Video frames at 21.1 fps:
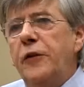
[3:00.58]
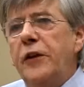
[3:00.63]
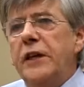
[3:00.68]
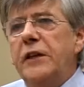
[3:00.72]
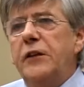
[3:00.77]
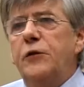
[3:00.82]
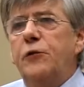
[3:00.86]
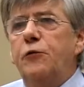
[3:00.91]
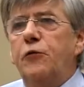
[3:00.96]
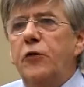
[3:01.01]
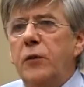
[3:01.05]

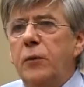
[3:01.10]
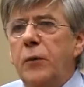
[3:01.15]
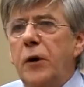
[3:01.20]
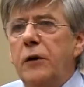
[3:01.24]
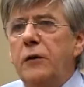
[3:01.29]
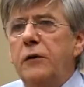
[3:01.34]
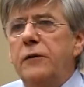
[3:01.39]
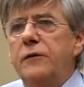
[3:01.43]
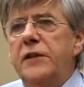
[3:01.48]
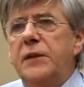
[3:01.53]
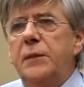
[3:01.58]
this
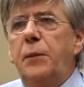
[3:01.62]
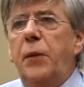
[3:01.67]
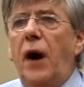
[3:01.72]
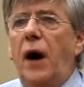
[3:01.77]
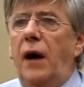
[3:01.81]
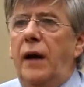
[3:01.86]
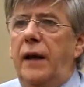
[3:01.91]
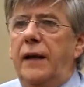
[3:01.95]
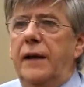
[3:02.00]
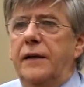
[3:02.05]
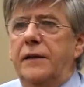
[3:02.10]
removes
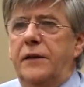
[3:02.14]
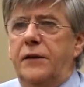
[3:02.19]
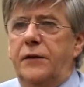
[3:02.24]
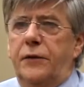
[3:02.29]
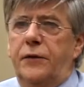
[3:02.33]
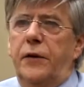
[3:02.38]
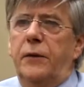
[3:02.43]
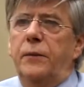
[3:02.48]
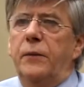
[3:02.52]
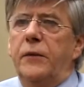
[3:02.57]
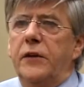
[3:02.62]
bias
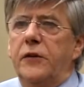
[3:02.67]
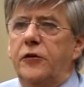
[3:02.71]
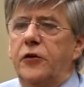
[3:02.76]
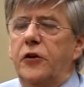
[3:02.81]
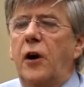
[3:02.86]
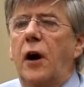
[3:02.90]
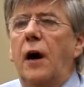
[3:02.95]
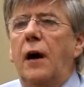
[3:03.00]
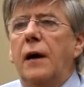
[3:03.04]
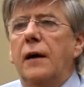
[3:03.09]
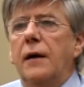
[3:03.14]
from the
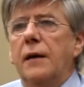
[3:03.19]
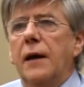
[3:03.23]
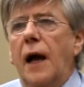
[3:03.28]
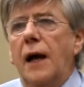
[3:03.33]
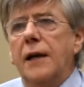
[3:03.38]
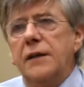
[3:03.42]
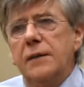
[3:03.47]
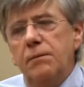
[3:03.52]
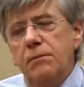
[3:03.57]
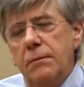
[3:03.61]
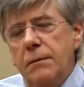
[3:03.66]
trial
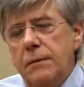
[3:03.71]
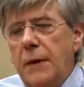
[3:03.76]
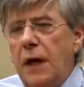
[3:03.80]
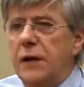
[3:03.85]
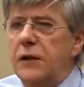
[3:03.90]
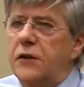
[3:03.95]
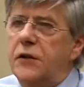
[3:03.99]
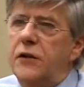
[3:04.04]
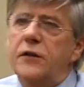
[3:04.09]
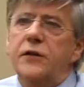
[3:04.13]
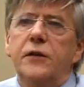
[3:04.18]
as
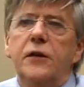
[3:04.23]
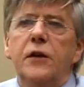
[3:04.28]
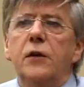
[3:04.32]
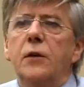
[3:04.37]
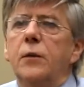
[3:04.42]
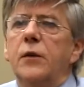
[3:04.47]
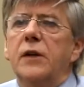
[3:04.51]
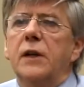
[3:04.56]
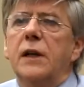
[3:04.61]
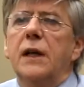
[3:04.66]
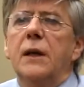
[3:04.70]
much as
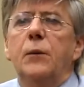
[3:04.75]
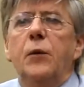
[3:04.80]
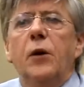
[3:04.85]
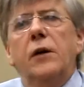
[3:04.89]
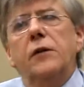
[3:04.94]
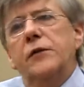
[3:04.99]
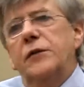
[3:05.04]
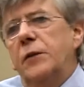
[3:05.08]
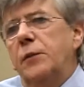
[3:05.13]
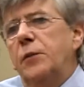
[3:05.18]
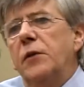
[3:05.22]
humanly
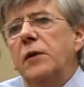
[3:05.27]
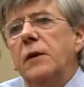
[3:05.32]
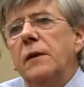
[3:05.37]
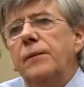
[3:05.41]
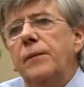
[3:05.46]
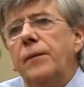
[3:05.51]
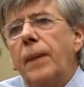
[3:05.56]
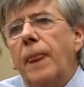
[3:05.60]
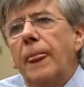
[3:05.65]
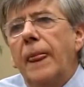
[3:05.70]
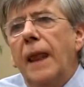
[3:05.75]
possible.
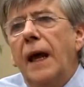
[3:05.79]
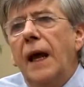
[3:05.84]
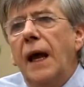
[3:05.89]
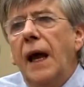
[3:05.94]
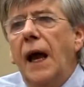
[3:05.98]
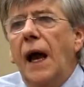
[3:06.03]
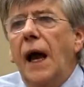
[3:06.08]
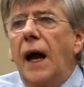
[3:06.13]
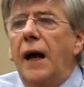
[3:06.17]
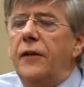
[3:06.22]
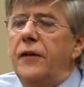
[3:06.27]

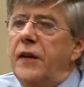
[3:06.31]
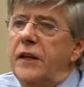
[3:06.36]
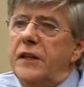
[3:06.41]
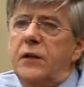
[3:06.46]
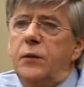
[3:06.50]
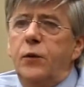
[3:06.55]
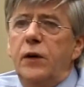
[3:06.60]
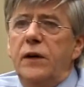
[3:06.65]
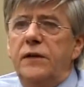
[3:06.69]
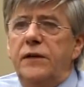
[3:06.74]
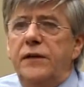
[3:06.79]
And
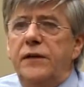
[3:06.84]
this, we